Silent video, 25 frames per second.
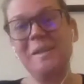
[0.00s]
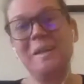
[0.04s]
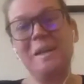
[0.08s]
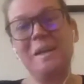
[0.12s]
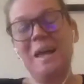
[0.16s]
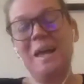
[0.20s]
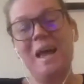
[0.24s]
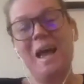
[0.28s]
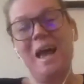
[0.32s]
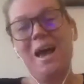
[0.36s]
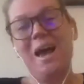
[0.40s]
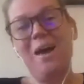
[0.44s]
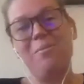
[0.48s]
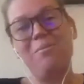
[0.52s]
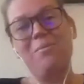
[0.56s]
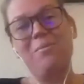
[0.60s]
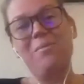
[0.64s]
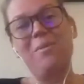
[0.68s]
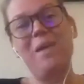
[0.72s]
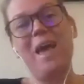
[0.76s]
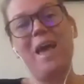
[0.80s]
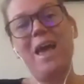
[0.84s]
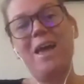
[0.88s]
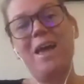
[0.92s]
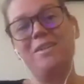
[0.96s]
and
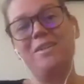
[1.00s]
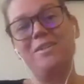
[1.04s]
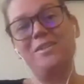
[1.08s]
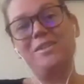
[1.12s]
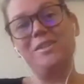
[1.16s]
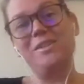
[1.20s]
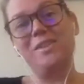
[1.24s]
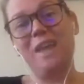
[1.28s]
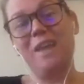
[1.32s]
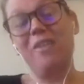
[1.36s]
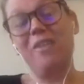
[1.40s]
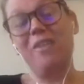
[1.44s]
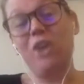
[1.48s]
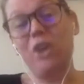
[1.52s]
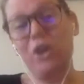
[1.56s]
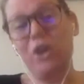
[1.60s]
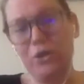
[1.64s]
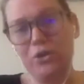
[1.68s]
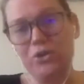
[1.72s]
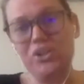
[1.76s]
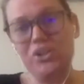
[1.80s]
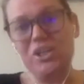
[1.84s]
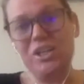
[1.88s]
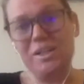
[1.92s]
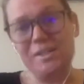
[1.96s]
the
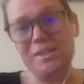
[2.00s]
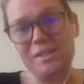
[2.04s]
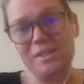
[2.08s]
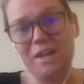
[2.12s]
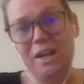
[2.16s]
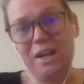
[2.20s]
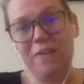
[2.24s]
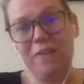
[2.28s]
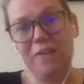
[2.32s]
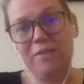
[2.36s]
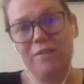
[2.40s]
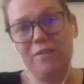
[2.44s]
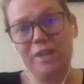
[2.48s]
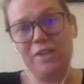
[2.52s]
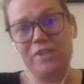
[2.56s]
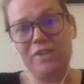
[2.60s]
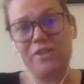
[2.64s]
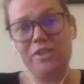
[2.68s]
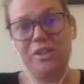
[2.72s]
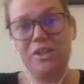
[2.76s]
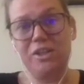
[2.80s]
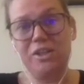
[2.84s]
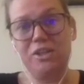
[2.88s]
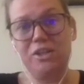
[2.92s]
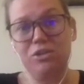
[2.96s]
coaching staff
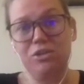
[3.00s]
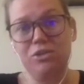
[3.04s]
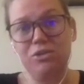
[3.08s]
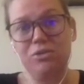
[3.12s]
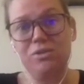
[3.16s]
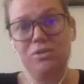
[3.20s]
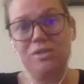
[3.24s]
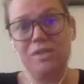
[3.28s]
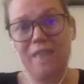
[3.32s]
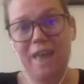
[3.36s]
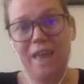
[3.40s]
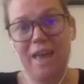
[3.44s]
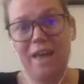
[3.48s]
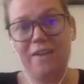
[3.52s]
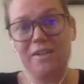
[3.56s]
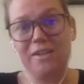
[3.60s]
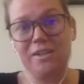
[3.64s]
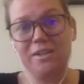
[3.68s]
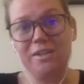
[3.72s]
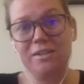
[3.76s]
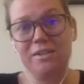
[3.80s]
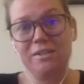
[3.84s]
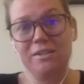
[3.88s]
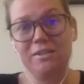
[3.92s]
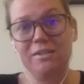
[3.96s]
actually used that
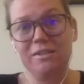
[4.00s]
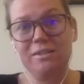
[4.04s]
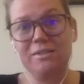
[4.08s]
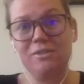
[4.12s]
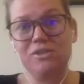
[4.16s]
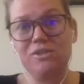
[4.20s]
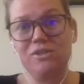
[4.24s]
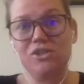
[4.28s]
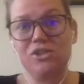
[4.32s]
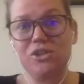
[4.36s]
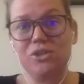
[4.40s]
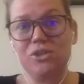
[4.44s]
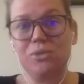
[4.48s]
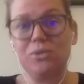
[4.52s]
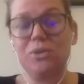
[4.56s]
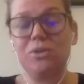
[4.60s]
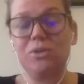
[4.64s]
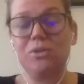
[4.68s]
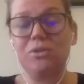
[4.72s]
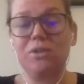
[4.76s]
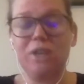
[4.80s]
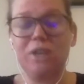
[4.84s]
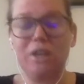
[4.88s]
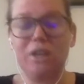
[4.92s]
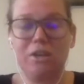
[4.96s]

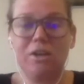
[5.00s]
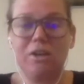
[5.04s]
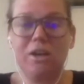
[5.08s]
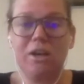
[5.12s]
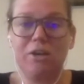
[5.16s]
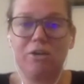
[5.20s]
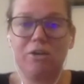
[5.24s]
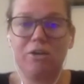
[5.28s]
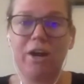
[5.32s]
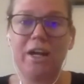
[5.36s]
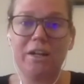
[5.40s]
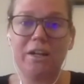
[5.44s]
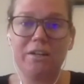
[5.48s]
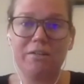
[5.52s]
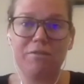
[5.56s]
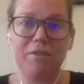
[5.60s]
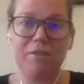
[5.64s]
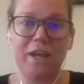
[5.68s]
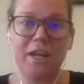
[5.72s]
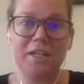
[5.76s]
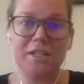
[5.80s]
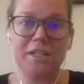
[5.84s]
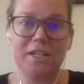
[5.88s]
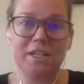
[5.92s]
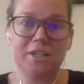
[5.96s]
to a great
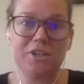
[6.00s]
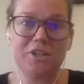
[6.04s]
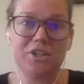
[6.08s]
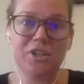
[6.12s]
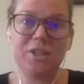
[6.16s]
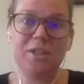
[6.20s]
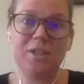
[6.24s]
advantage.